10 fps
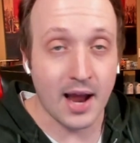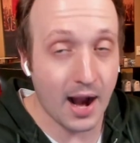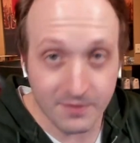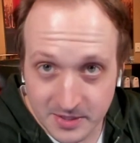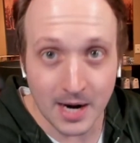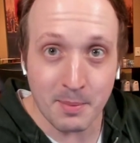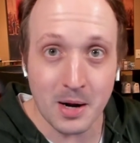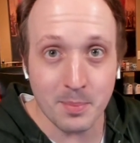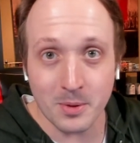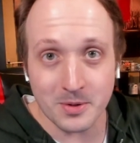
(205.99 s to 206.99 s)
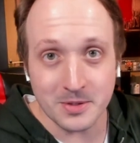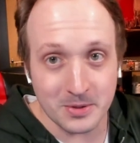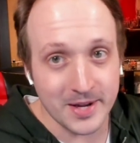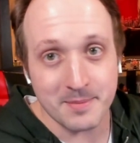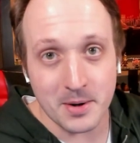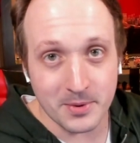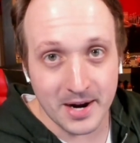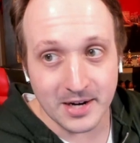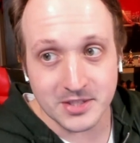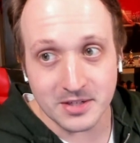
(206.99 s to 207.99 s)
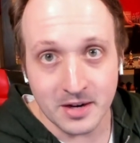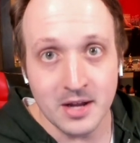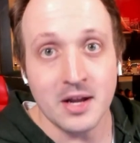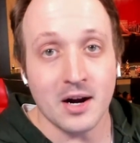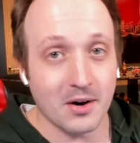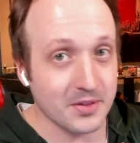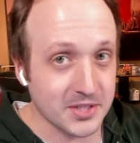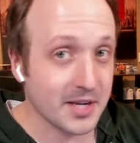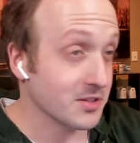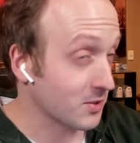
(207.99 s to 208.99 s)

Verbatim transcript: every time I upload a new anime reaction on the channel.